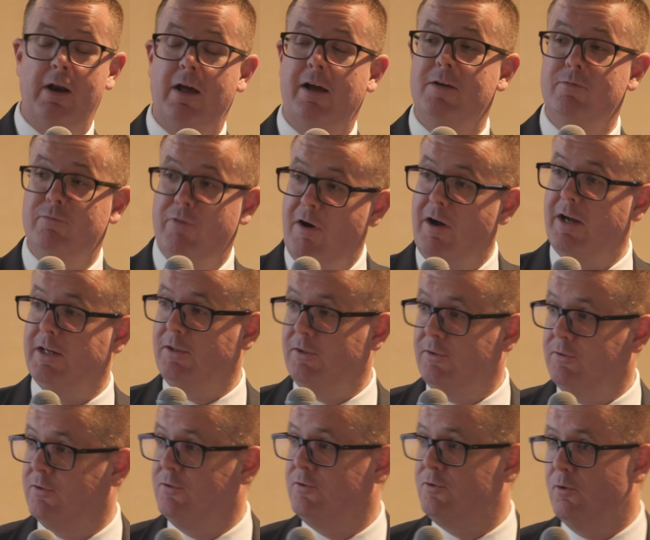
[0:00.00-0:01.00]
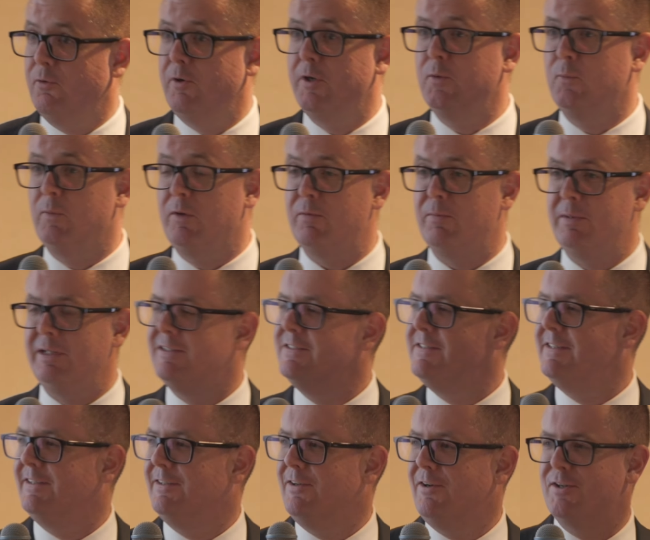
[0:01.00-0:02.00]
and I invite you to join with me.
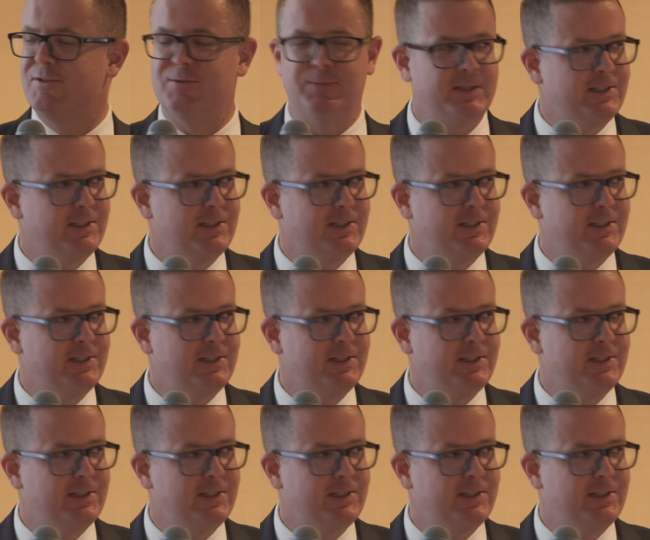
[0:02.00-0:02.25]
Isn't it nice?